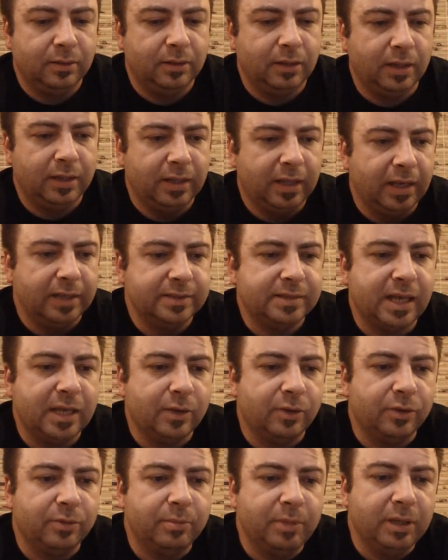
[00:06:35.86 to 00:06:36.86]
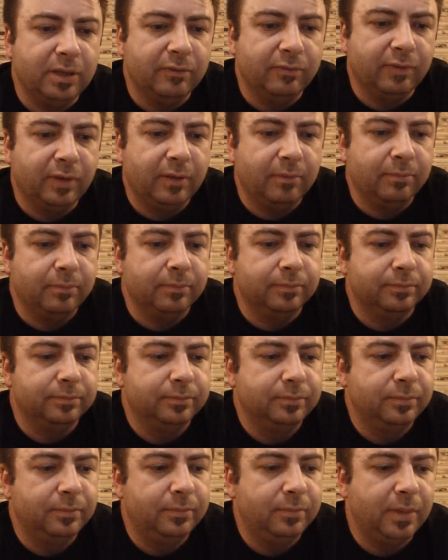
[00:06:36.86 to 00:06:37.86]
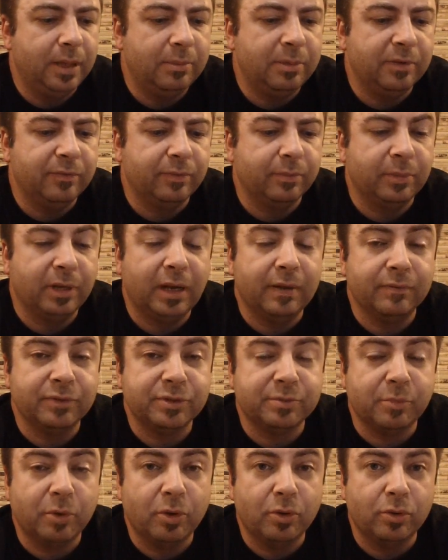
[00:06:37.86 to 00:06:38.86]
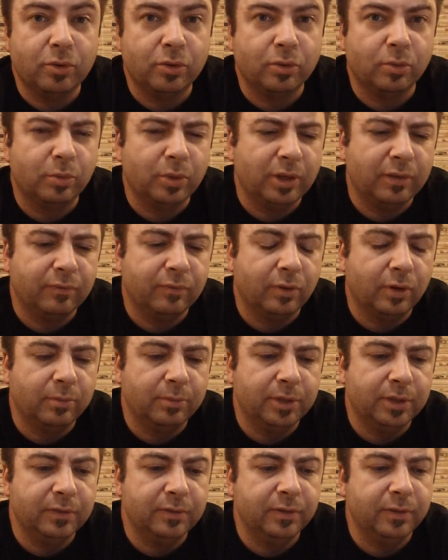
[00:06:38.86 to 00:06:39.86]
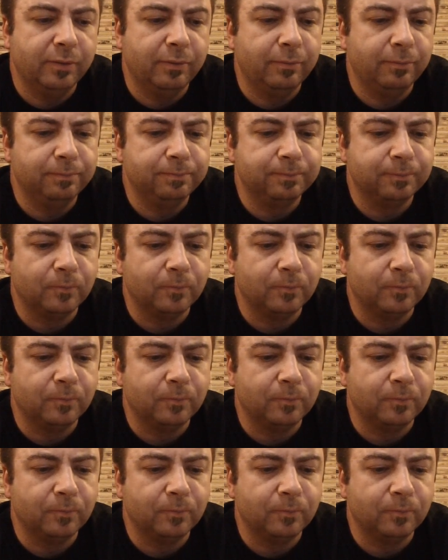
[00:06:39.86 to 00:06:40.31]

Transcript: that I take with me if I'm gonna have a smoke or whatever I'm gonna do.